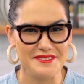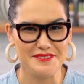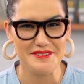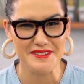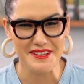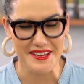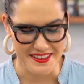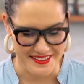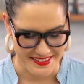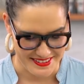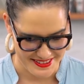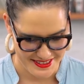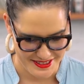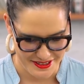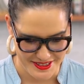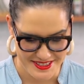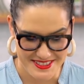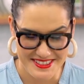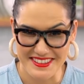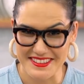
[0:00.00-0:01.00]
cooking.
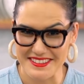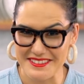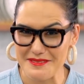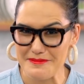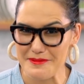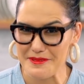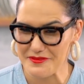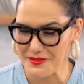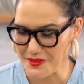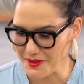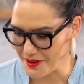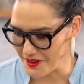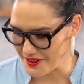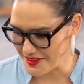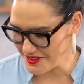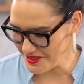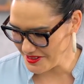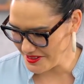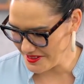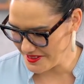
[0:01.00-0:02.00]
So I just need a little bit of
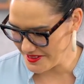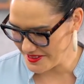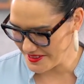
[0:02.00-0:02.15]
oil